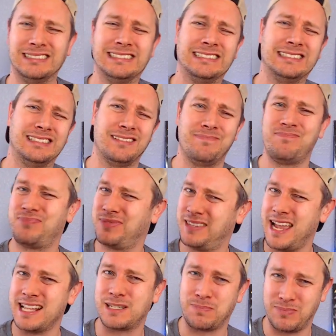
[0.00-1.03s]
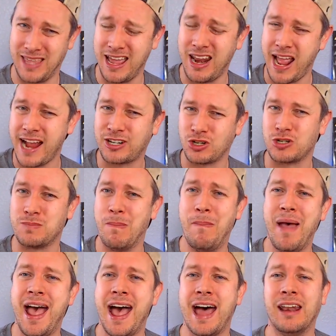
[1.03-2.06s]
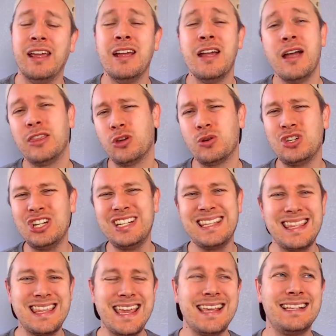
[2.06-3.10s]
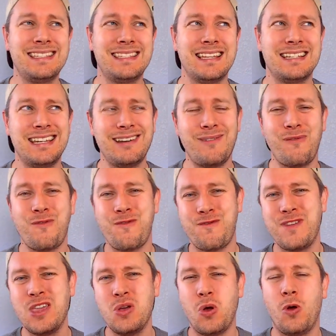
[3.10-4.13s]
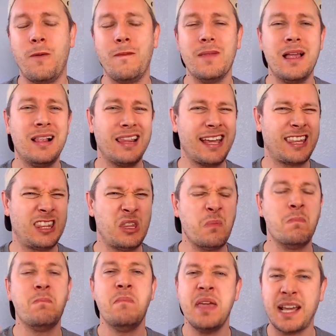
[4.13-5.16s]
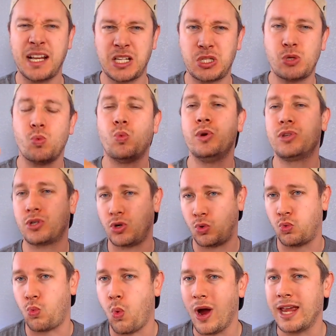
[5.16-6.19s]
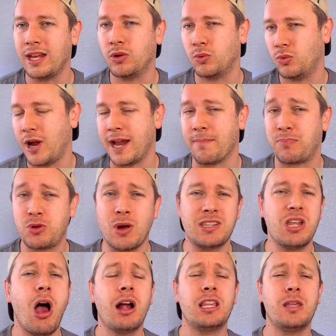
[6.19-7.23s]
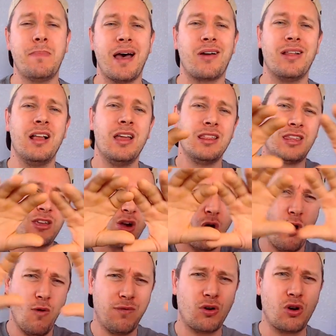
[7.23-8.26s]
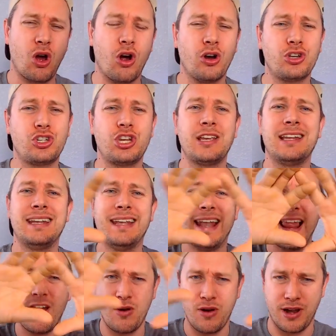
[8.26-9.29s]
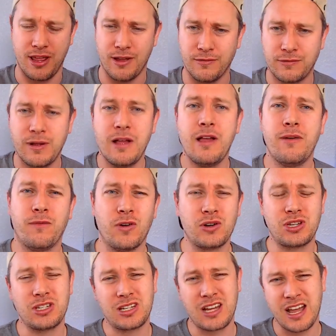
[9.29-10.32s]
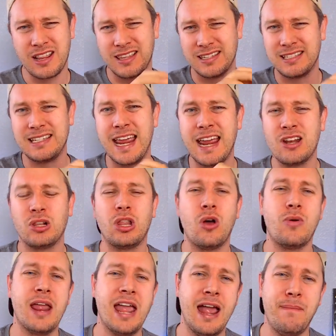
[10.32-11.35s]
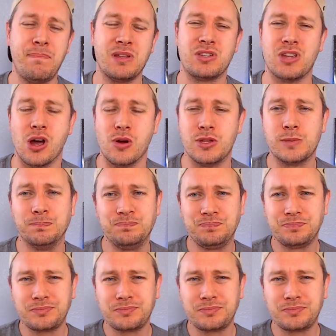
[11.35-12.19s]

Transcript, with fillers: Ugh. That's, that actor's bad. There are just things that didn't feel like the mix was quite right. So I talked about the overarching narrative versus kind of the standalone episodes.